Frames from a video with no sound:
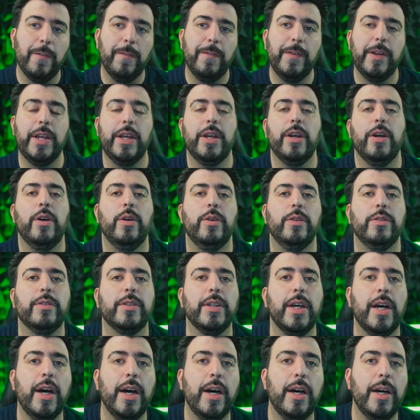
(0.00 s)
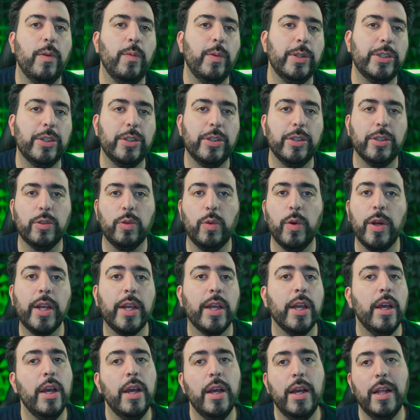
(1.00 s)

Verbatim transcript: videos, uh, which are just quick